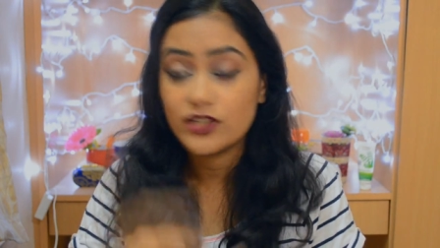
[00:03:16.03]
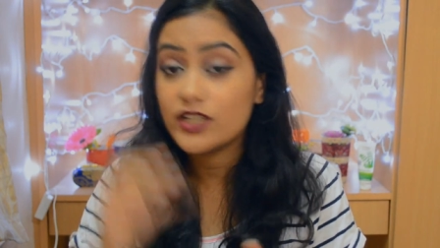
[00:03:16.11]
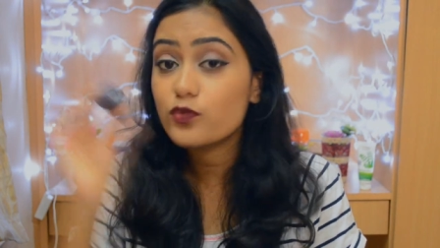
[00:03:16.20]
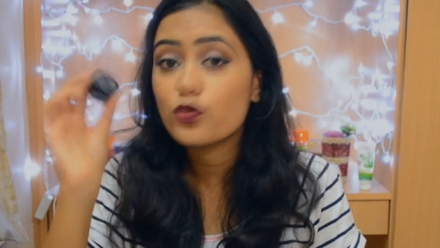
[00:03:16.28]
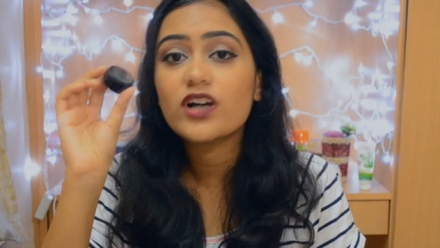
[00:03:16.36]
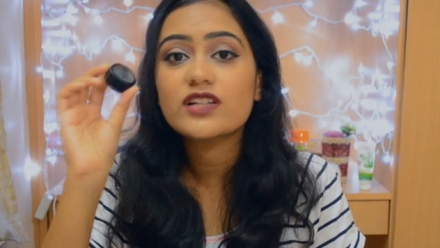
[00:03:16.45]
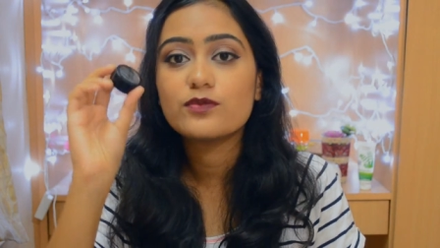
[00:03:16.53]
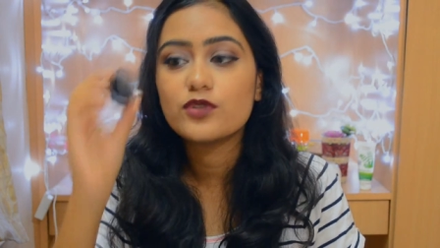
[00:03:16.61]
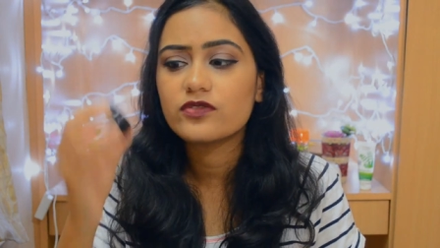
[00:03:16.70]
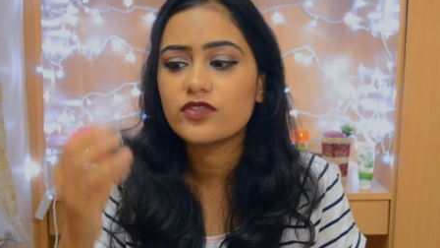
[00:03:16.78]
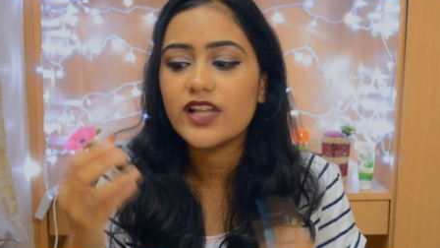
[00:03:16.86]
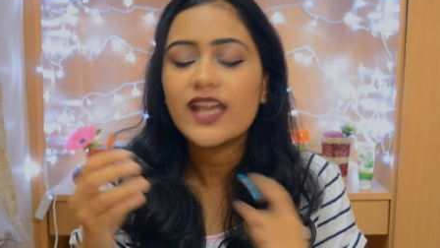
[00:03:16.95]
it works
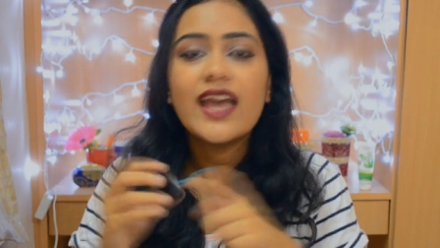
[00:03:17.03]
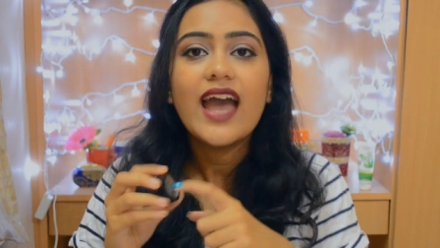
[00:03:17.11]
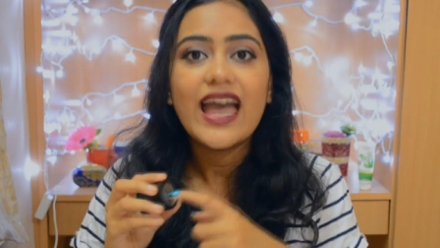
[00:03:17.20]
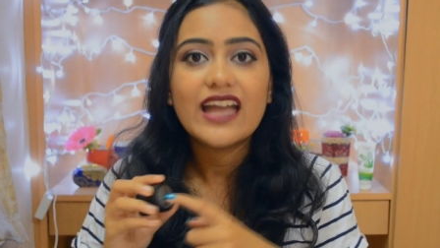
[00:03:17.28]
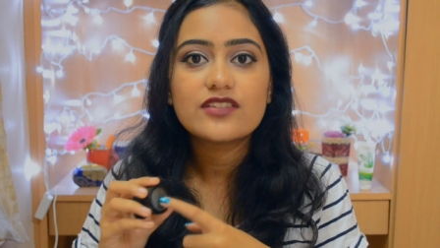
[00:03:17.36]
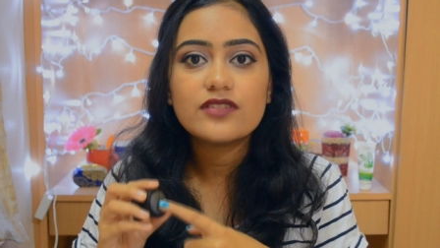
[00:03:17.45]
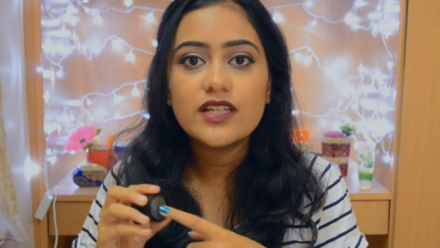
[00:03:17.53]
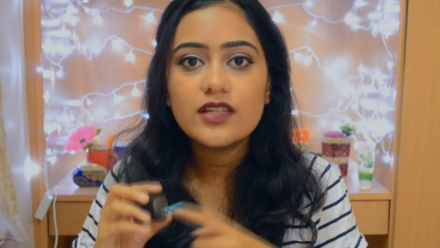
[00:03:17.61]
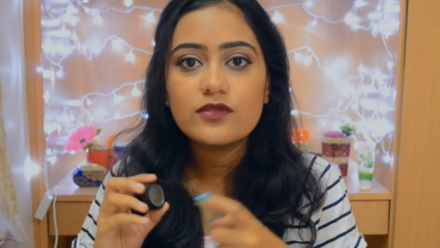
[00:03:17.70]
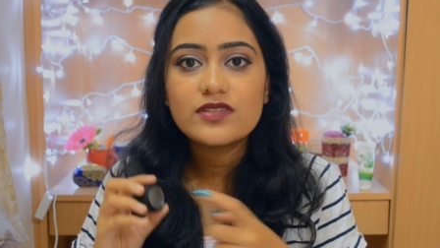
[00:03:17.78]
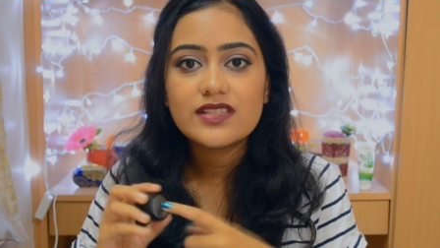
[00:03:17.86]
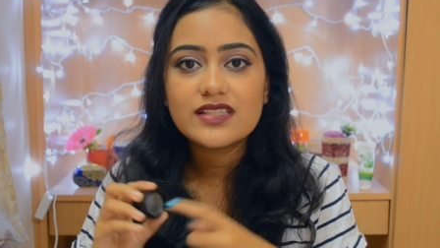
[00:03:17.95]
beautifully i actually
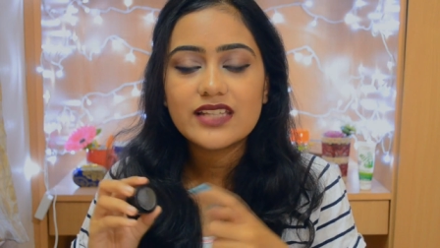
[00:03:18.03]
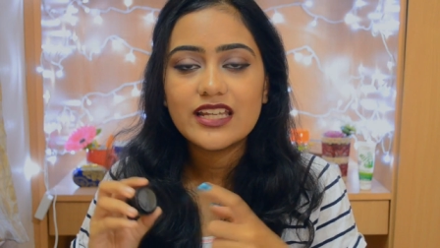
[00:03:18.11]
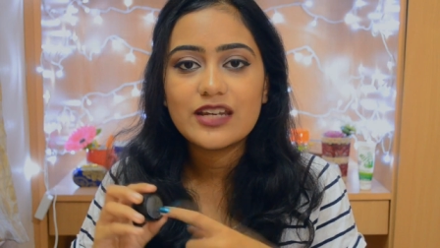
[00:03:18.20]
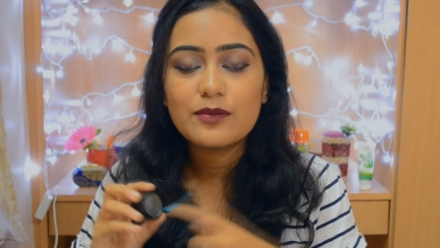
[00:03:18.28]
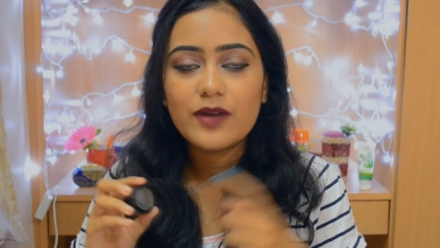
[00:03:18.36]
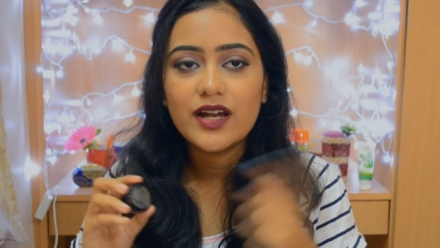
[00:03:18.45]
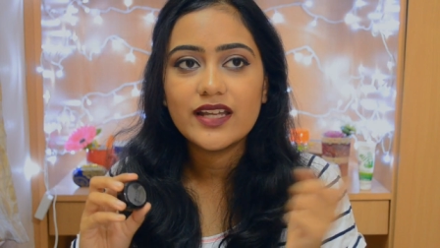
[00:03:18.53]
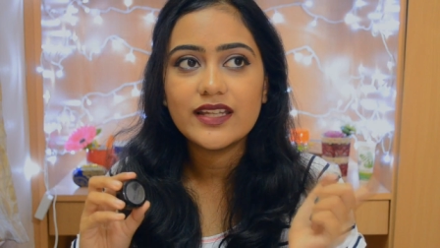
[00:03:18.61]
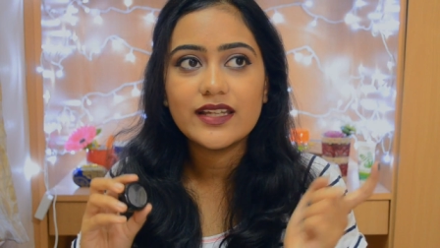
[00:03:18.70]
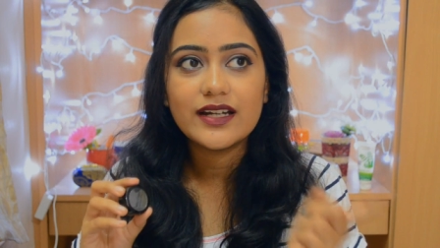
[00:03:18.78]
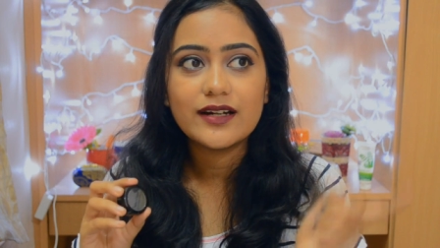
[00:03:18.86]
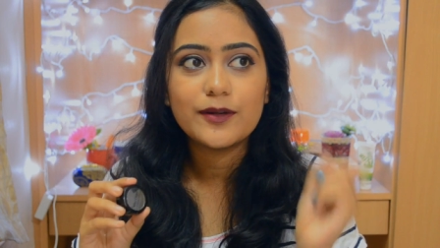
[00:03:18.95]
used this in
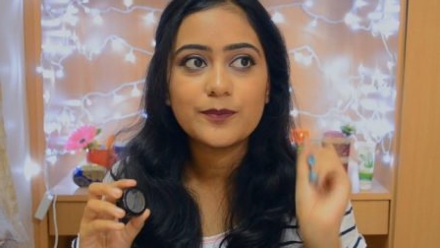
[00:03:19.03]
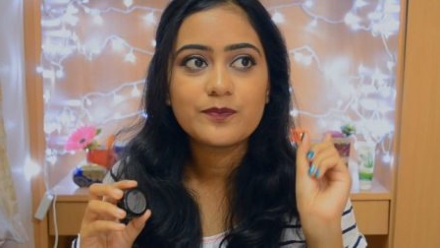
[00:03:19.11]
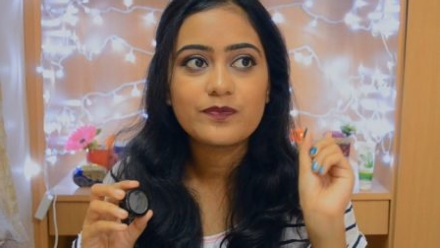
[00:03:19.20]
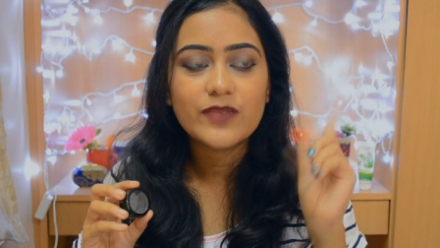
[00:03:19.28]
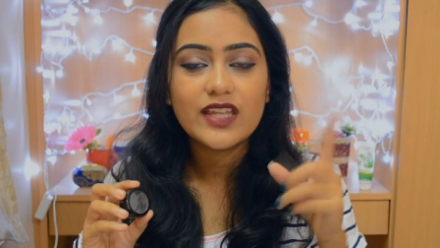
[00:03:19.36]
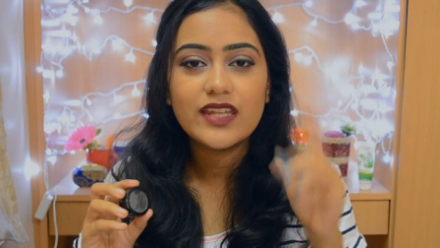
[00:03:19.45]
my um,